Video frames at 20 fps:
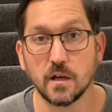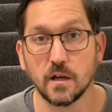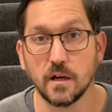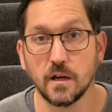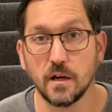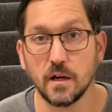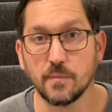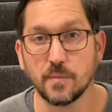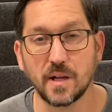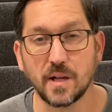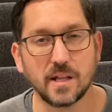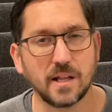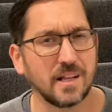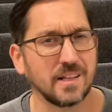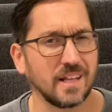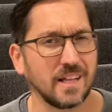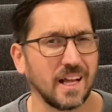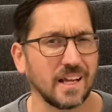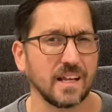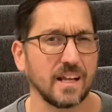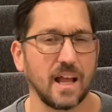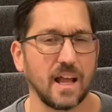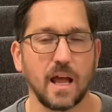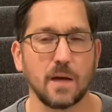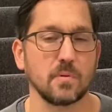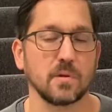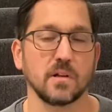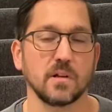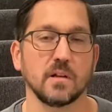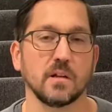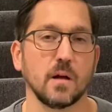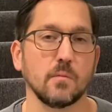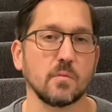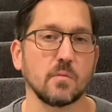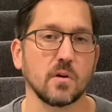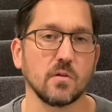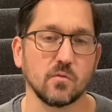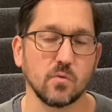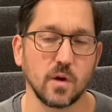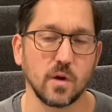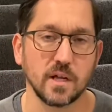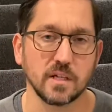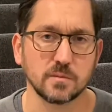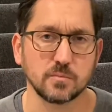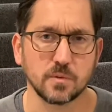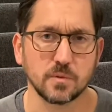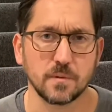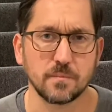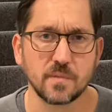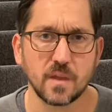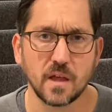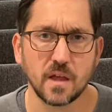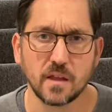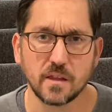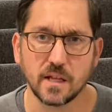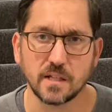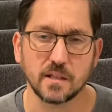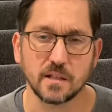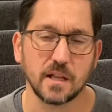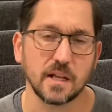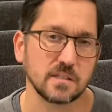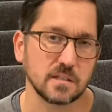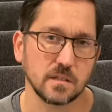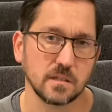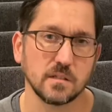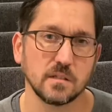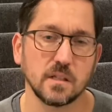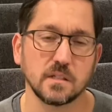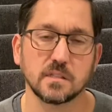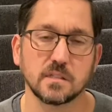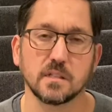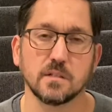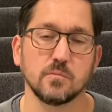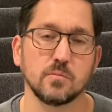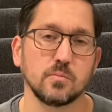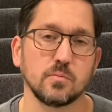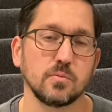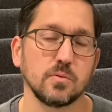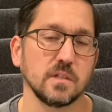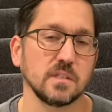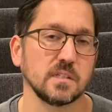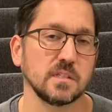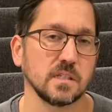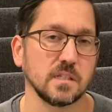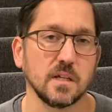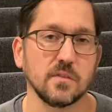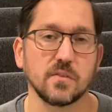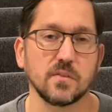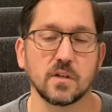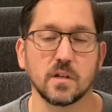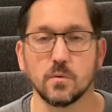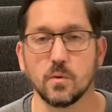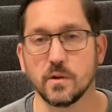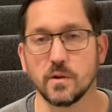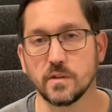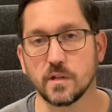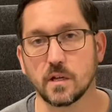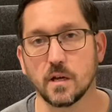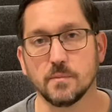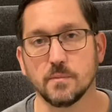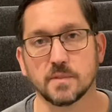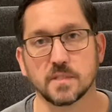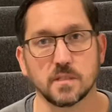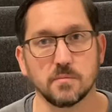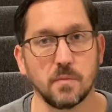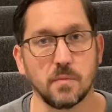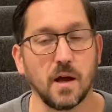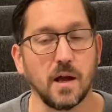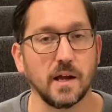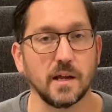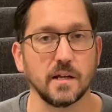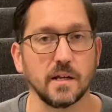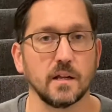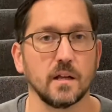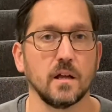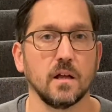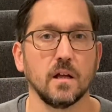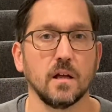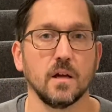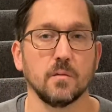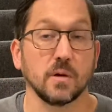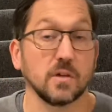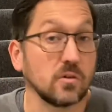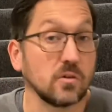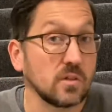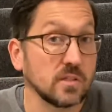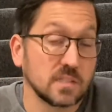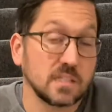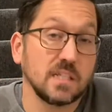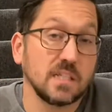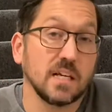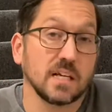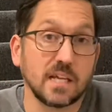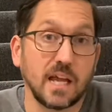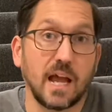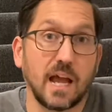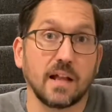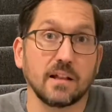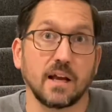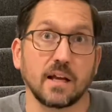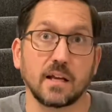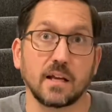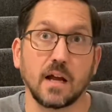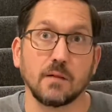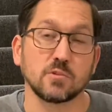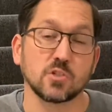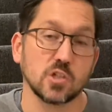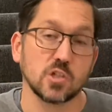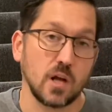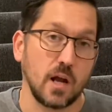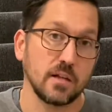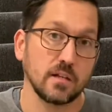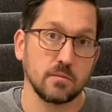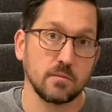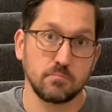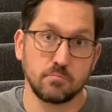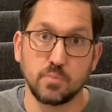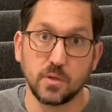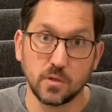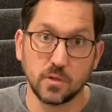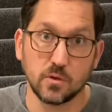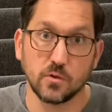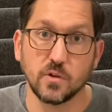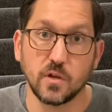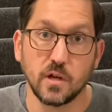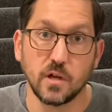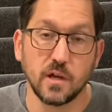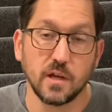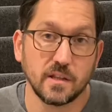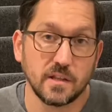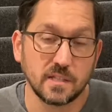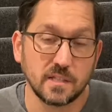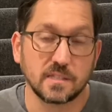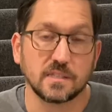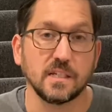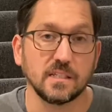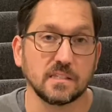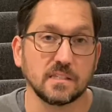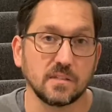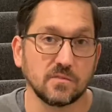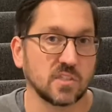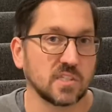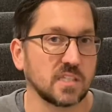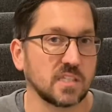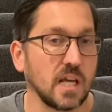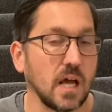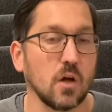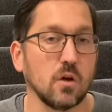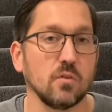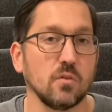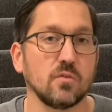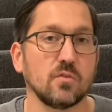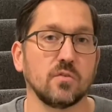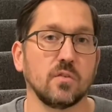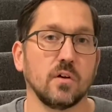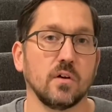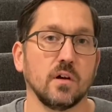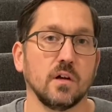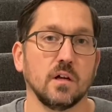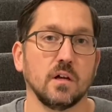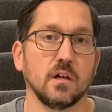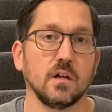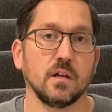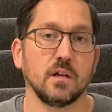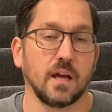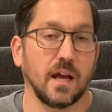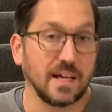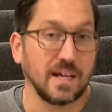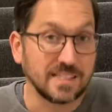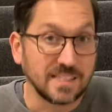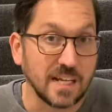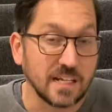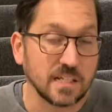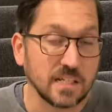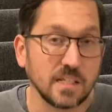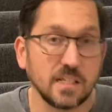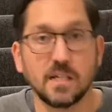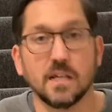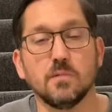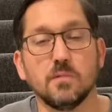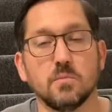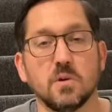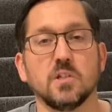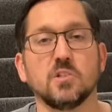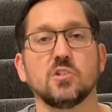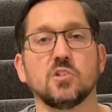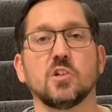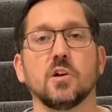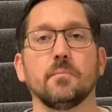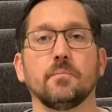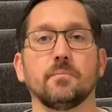And that can happen in a number of ways, but that's a pretty significant one that comes to mind. But you can see again, like I'm trying to build this sense of self, identity, image,